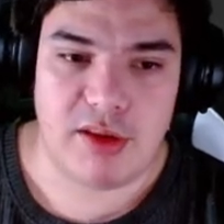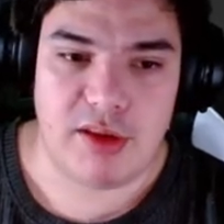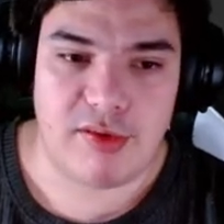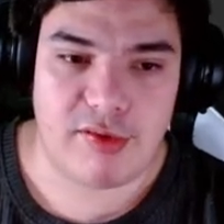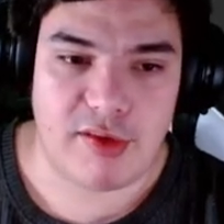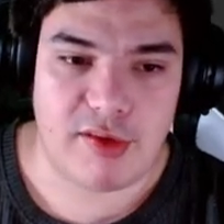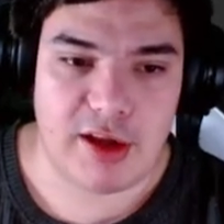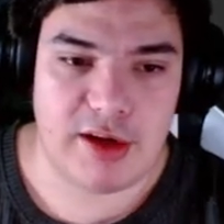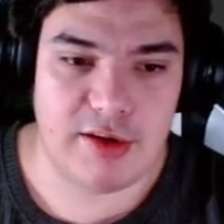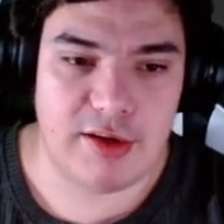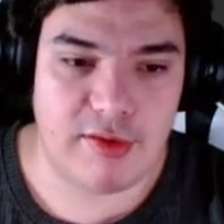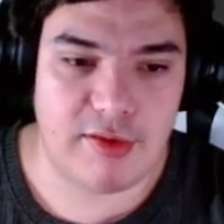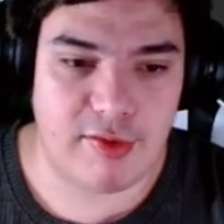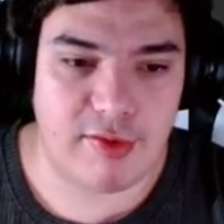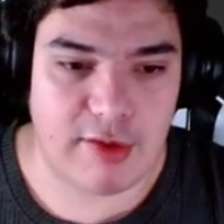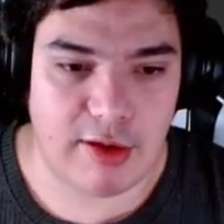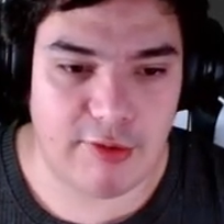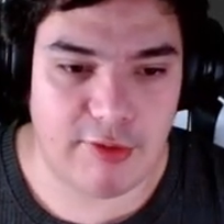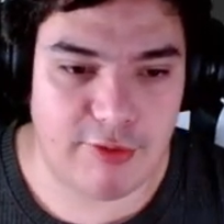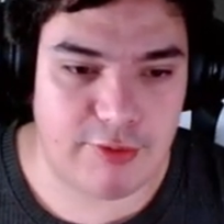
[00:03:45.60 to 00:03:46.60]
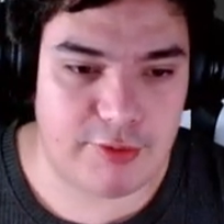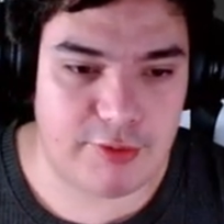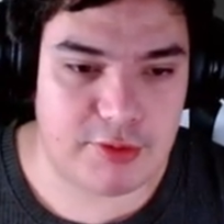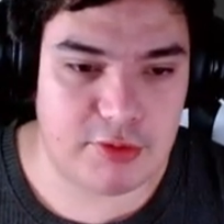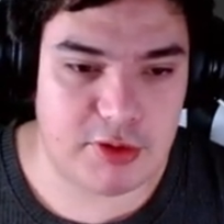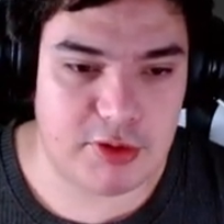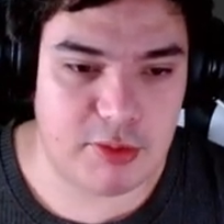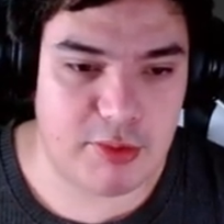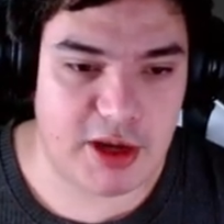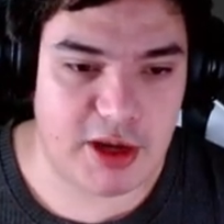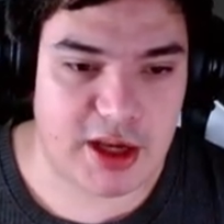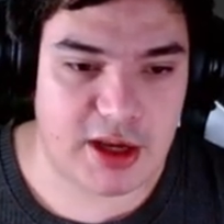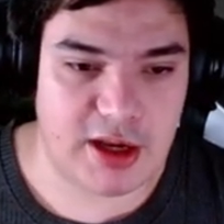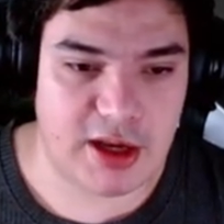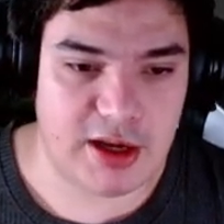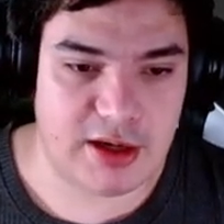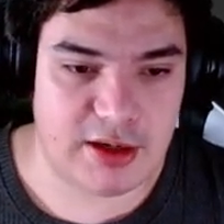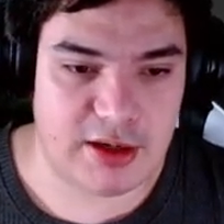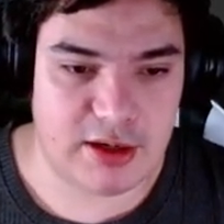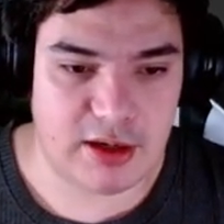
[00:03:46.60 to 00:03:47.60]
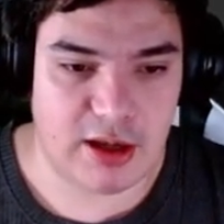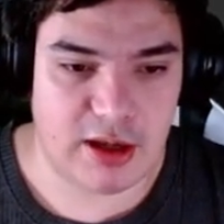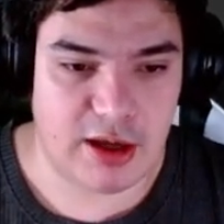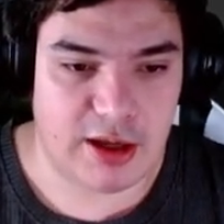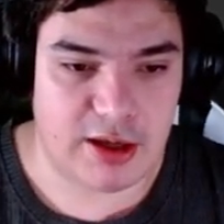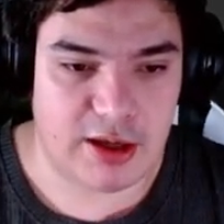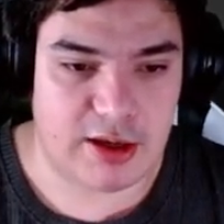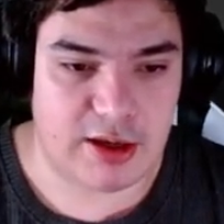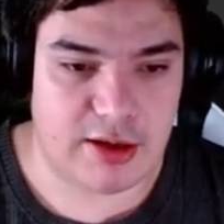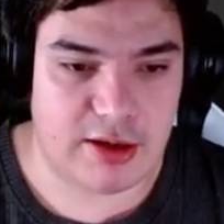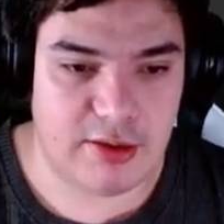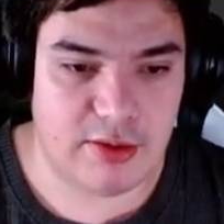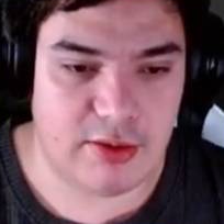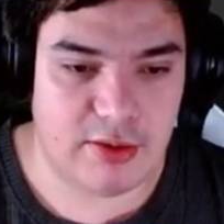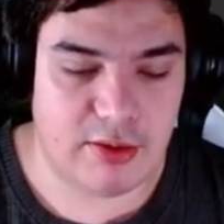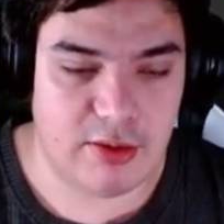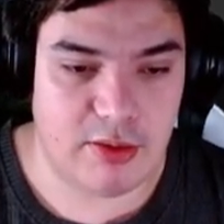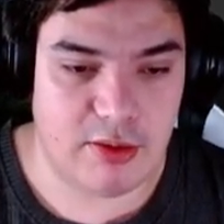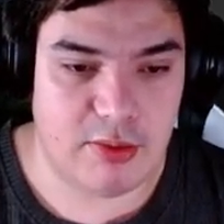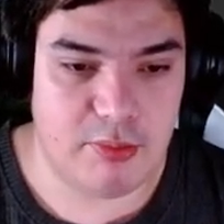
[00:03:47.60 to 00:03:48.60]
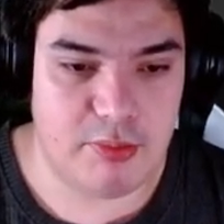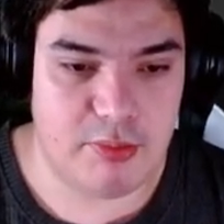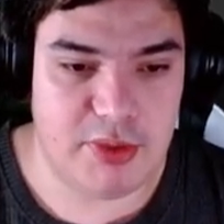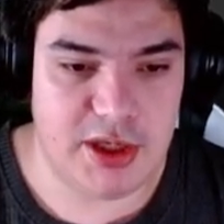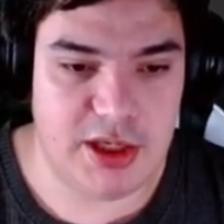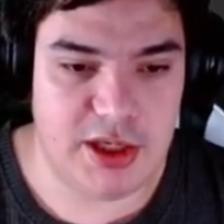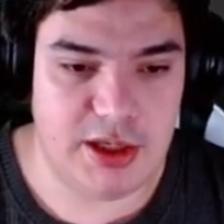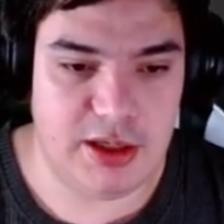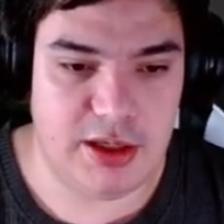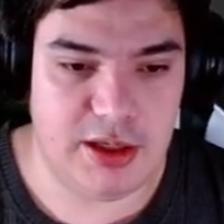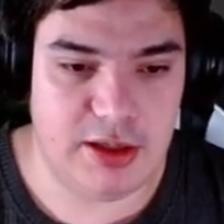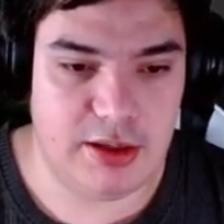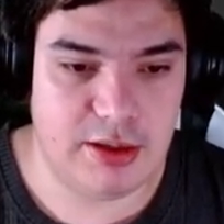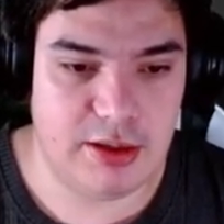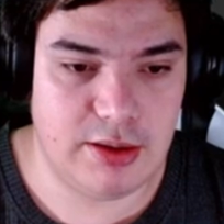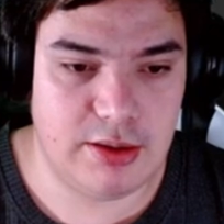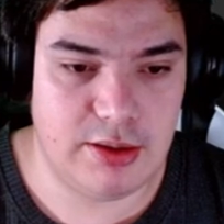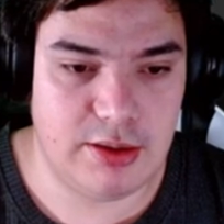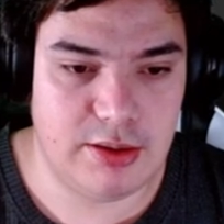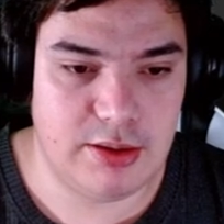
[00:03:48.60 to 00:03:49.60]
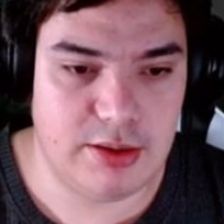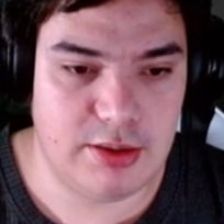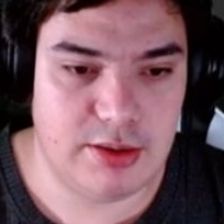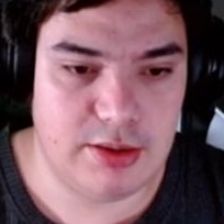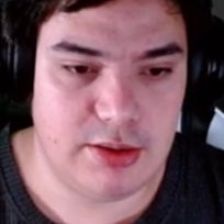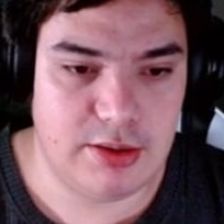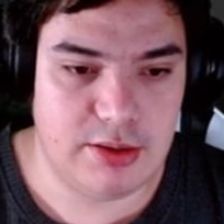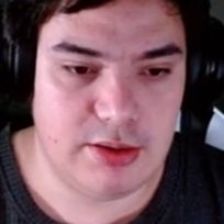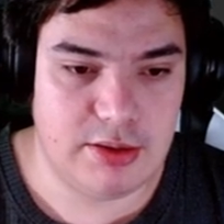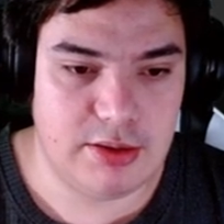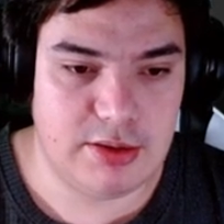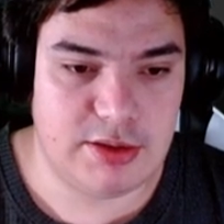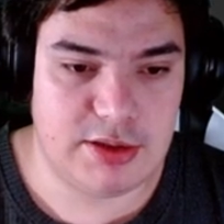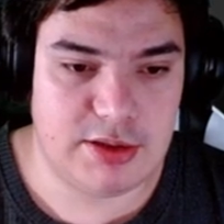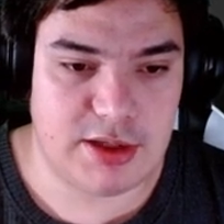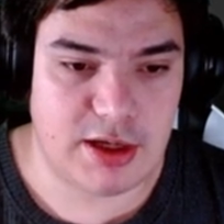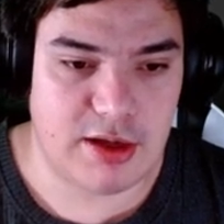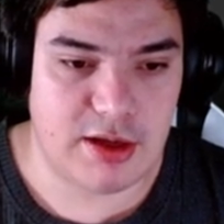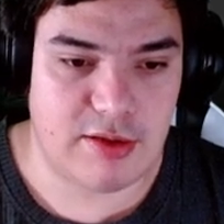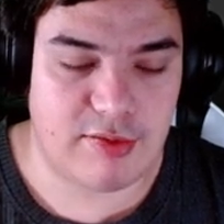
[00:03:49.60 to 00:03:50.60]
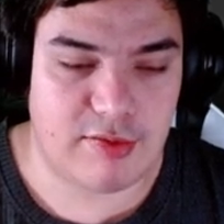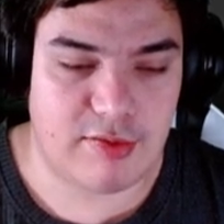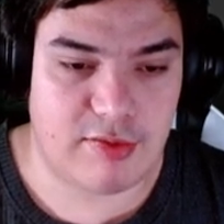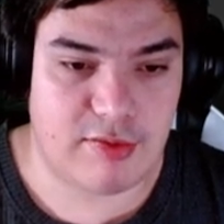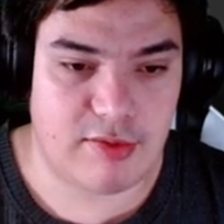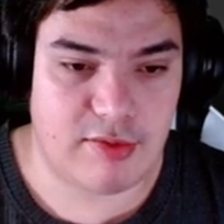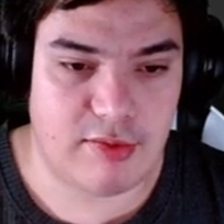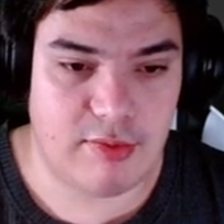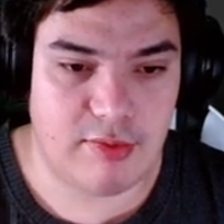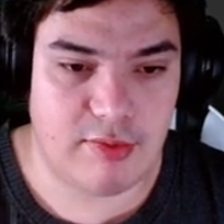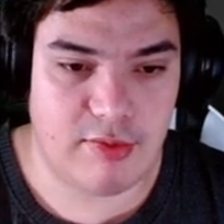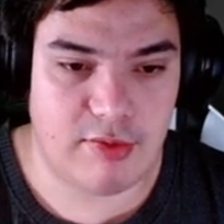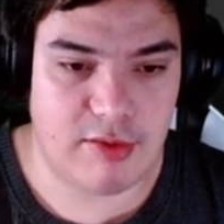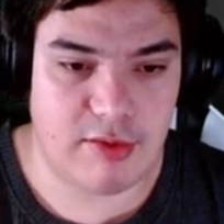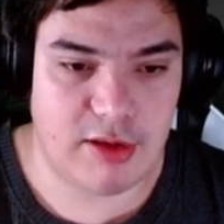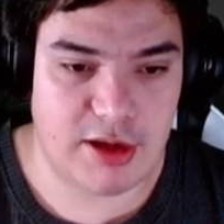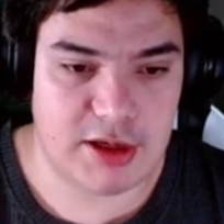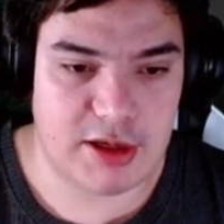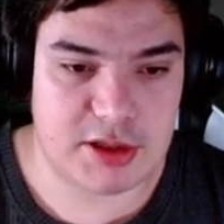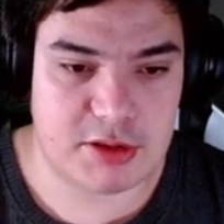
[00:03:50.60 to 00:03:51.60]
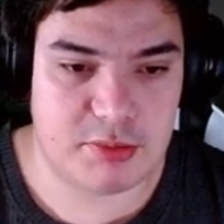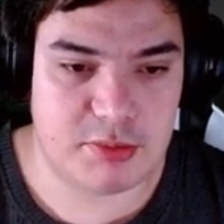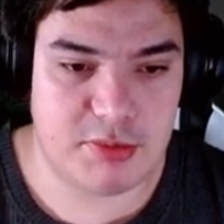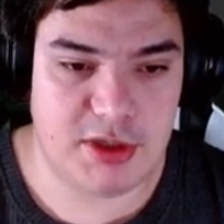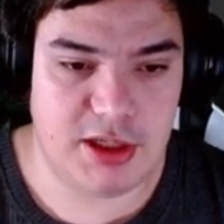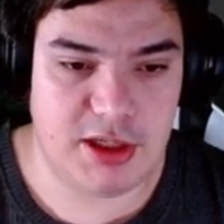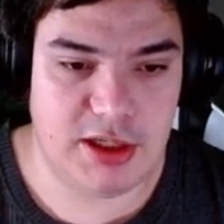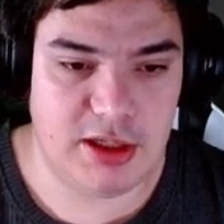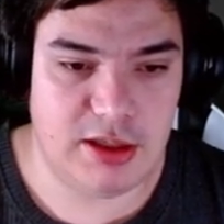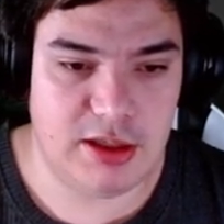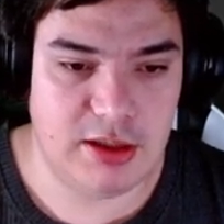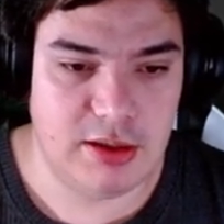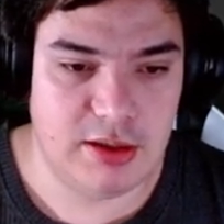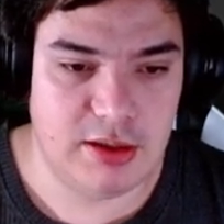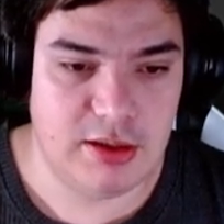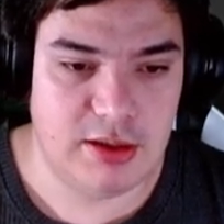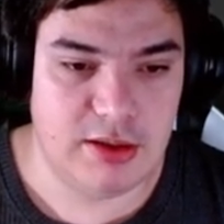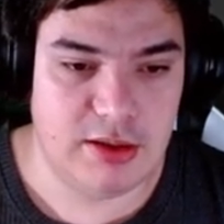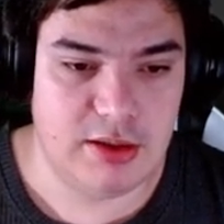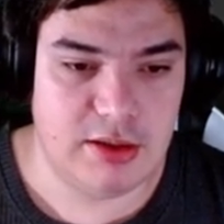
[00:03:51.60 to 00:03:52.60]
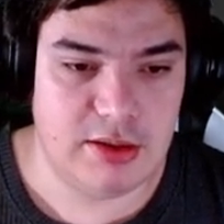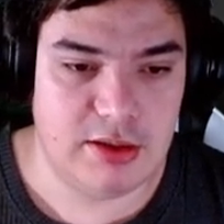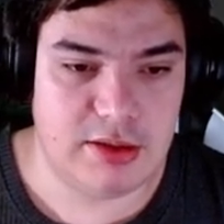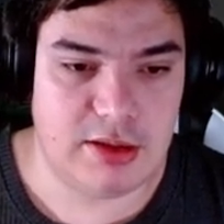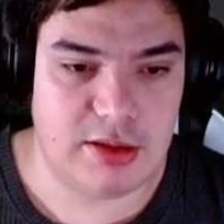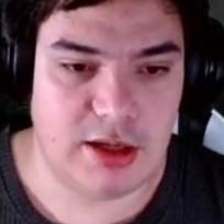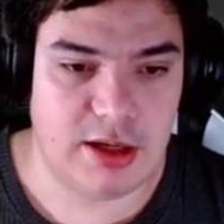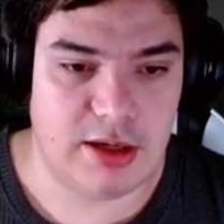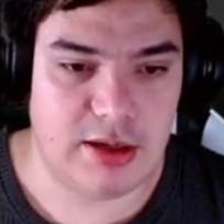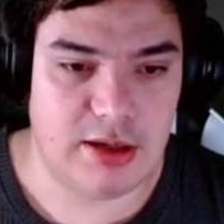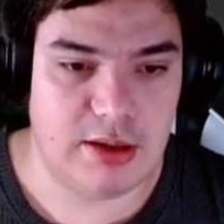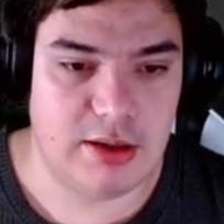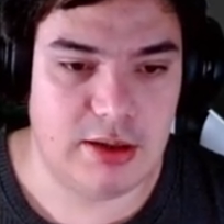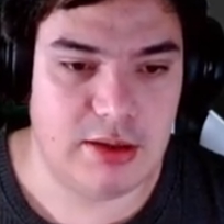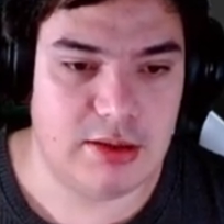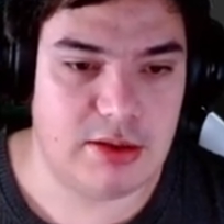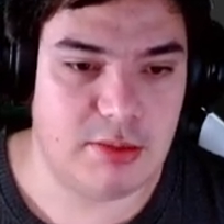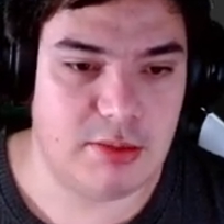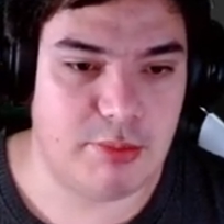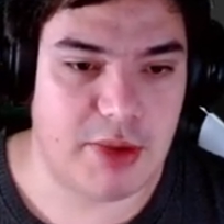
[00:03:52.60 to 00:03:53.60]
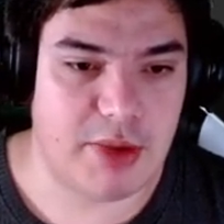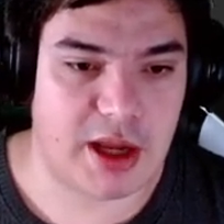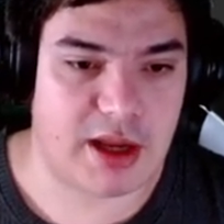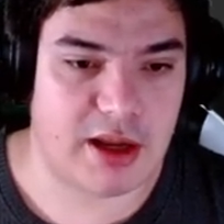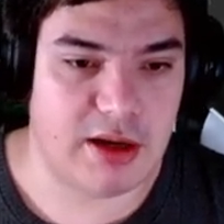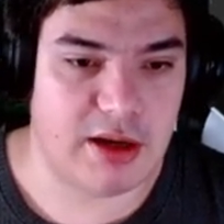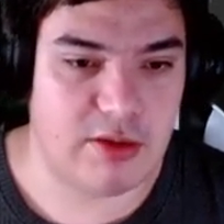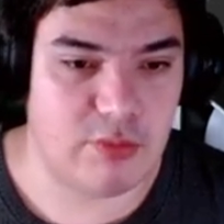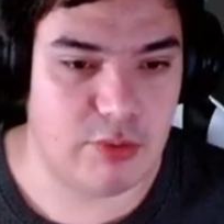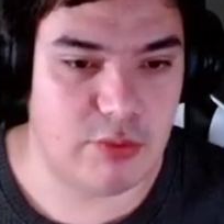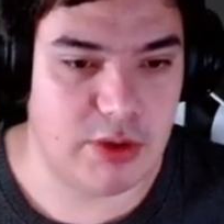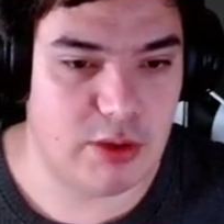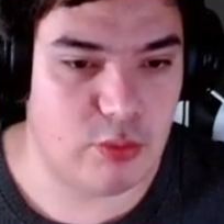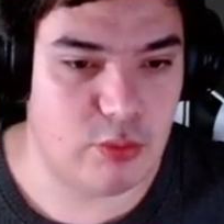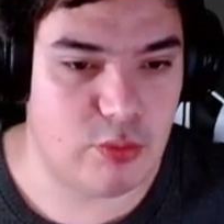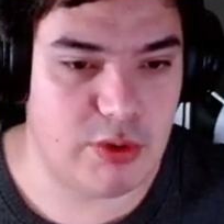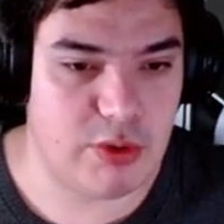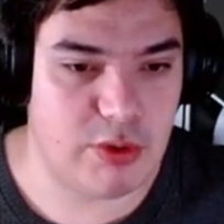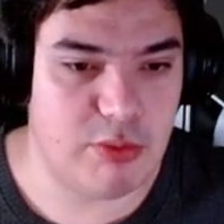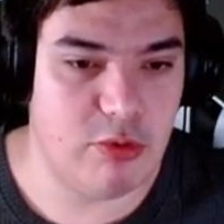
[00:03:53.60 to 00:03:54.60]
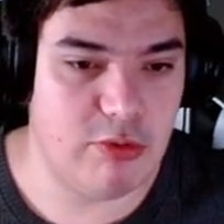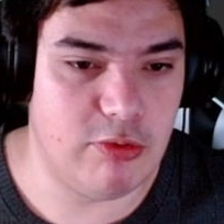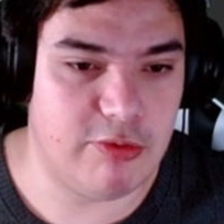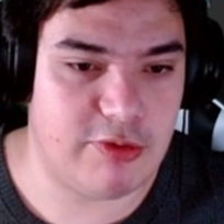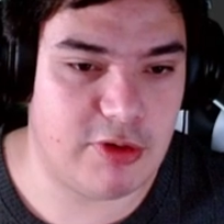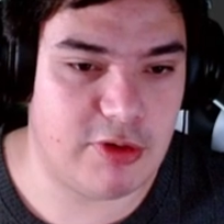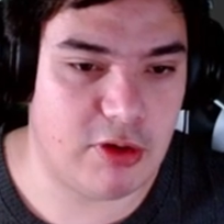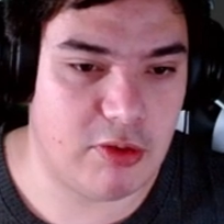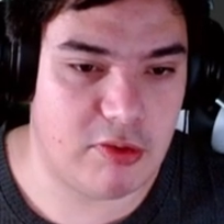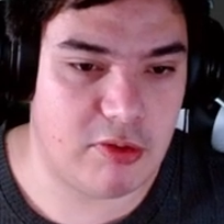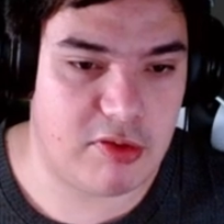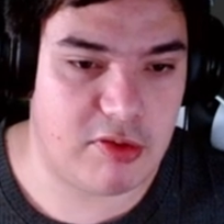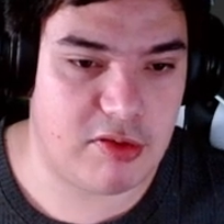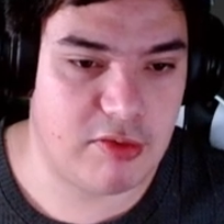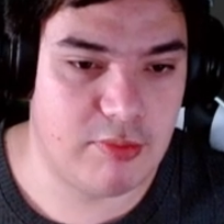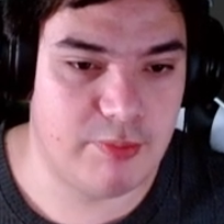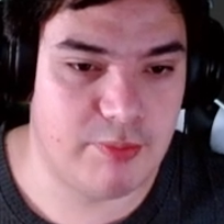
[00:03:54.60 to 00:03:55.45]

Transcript: send stuff to the backend like b test slash b, then the backend will remove those.